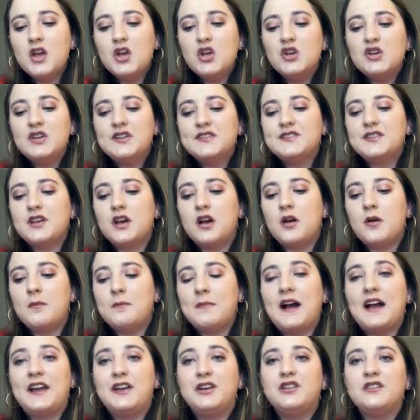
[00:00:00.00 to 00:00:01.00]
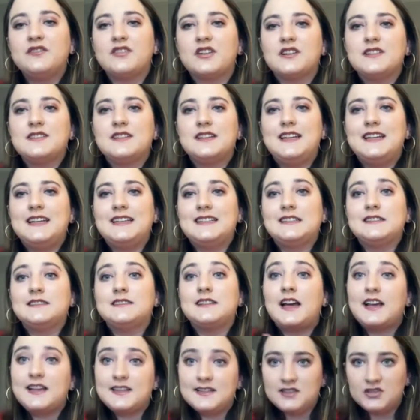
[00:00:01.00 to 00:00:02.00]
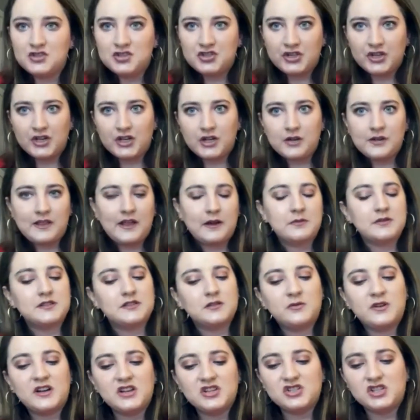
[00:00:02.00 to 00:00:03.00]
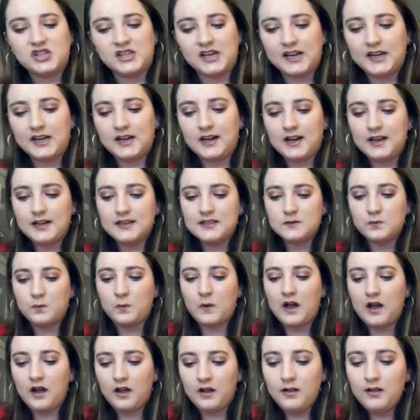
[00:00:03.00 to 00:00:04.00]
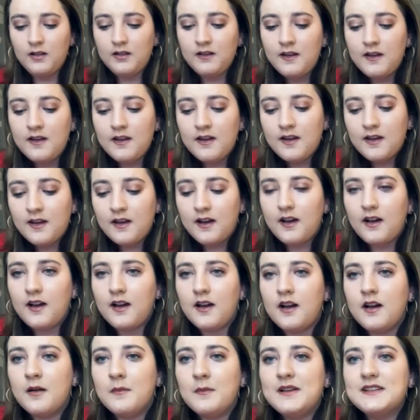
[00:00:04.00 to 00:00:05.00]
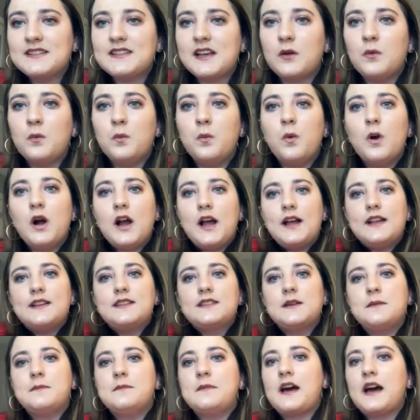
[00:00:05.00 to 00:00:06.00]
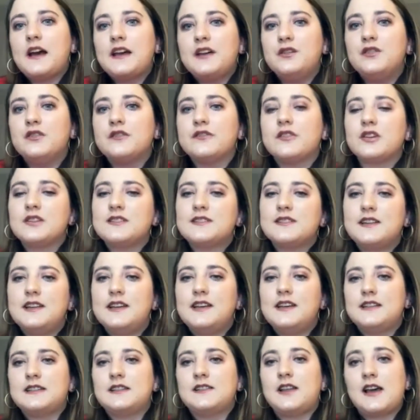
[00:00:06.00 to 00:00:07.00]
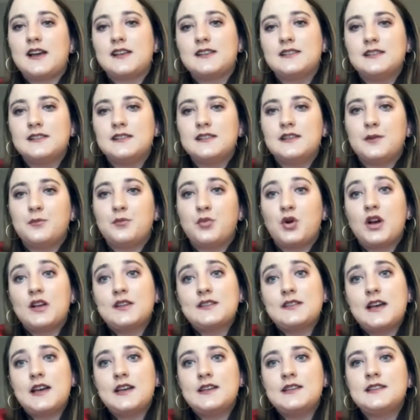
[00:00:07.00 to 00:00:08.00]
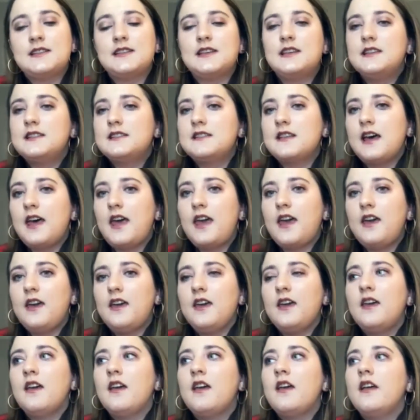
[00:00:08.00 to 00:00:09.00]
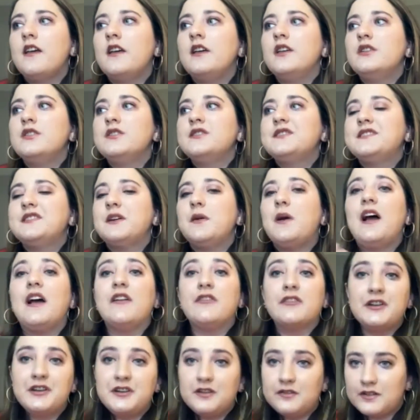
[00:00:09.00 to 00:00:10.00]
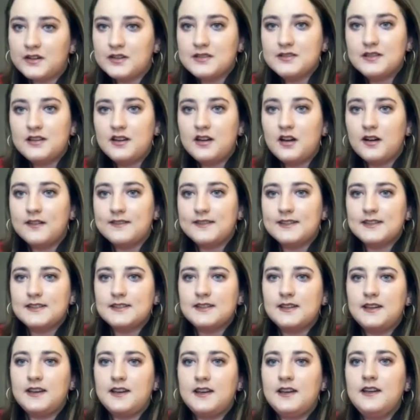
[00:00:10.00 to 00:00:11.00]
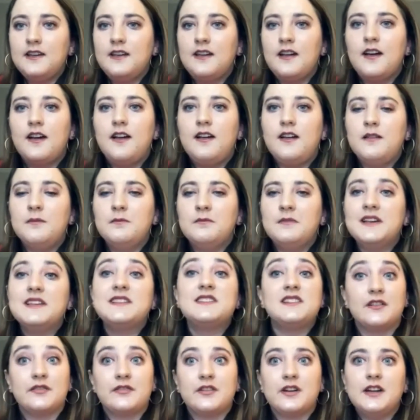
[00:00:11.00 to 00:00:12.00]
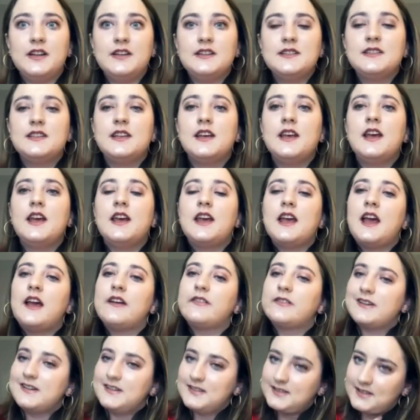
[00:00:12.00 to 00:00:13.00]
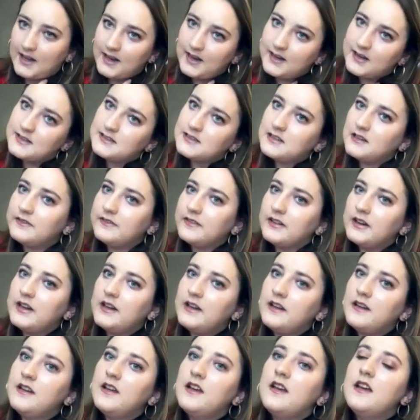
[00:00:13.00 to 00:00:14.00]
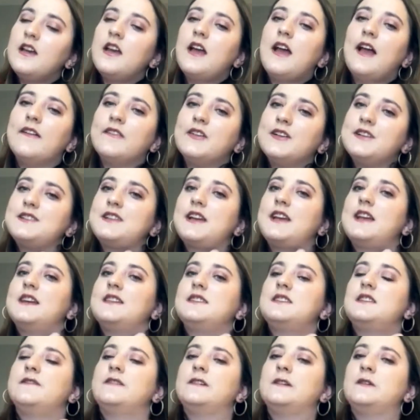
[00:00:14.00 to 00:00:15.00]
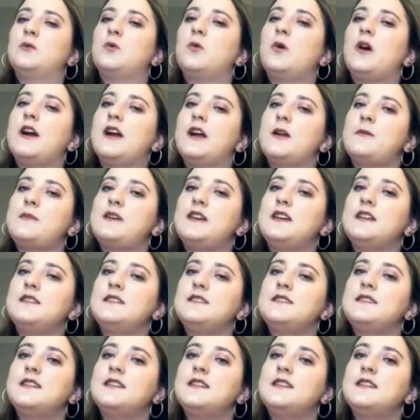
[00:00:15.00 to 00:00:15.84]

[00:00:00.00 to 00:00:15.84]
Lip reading: So my university's licensure, that was a question I got as well. Is like what my university's licensing process is like. So every university obviously is different. Every state is different. Every state has different requirements.